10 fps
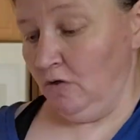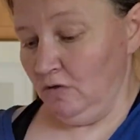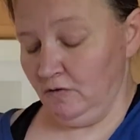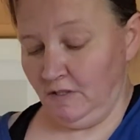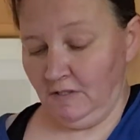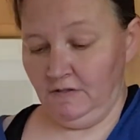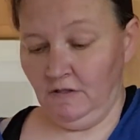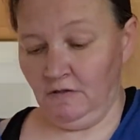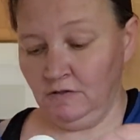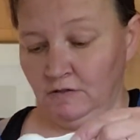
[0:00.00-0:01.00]
Okay,
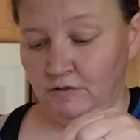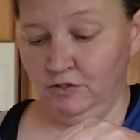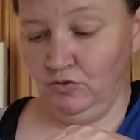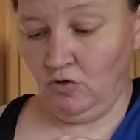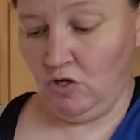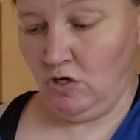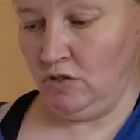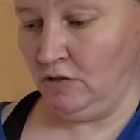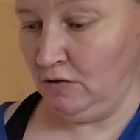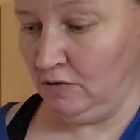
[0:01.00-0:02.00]
you all,
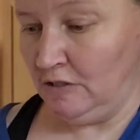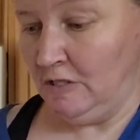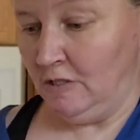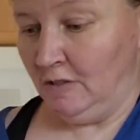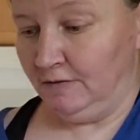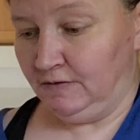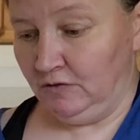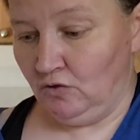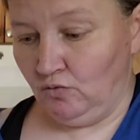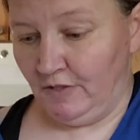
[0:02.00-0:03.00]

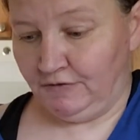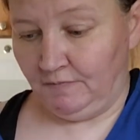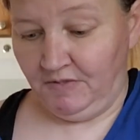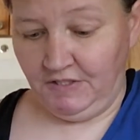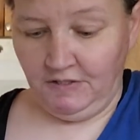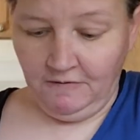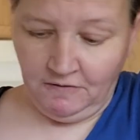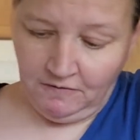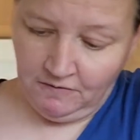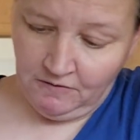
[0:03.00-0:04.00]
single recipe,
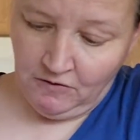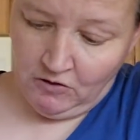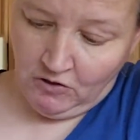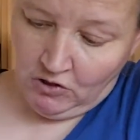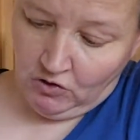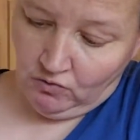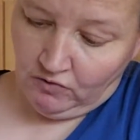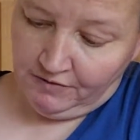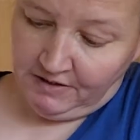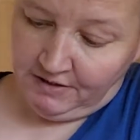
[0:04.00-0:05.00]
will
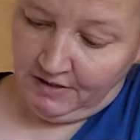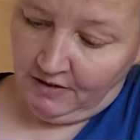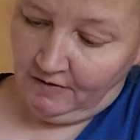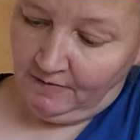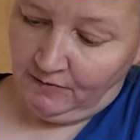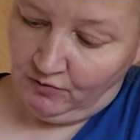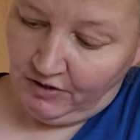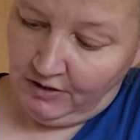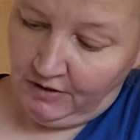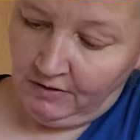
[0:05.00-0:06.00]
need
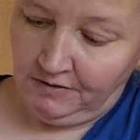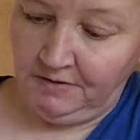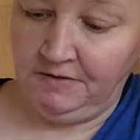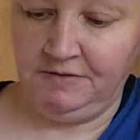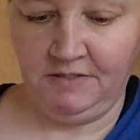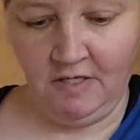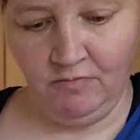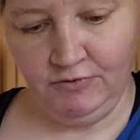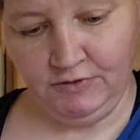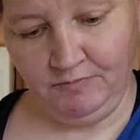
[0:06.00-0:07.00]
3
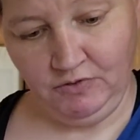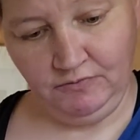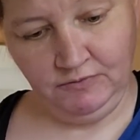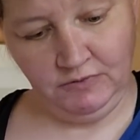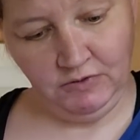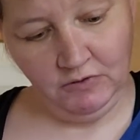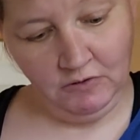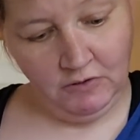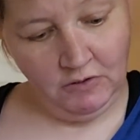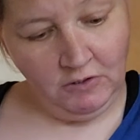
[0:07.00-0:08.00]
tablespoons
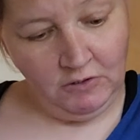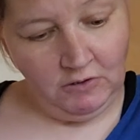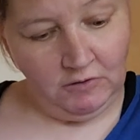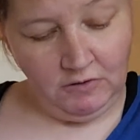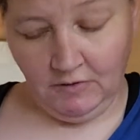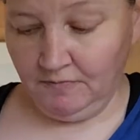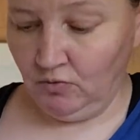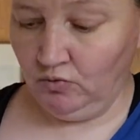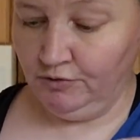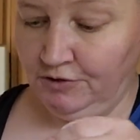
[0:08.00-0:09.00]
of
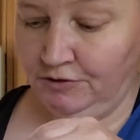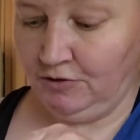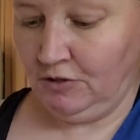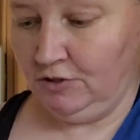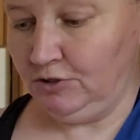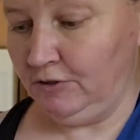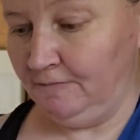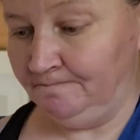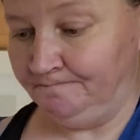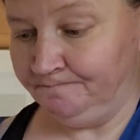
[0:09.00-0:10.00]
cornstarch.
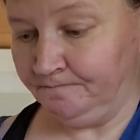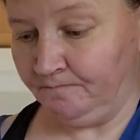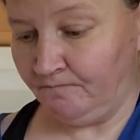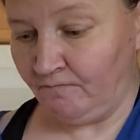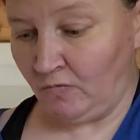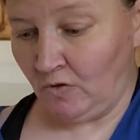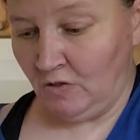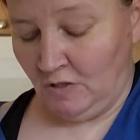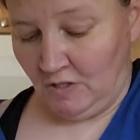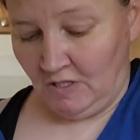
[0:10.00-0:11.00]

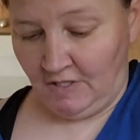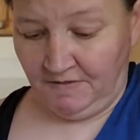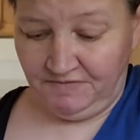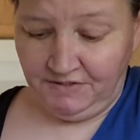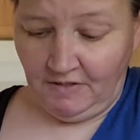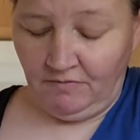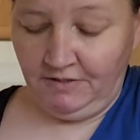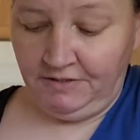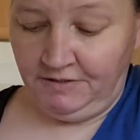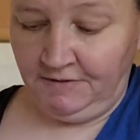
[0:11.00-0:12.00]
I am
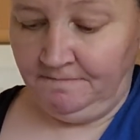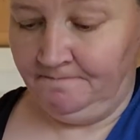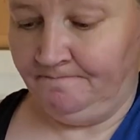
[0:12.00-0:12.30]
doubling it,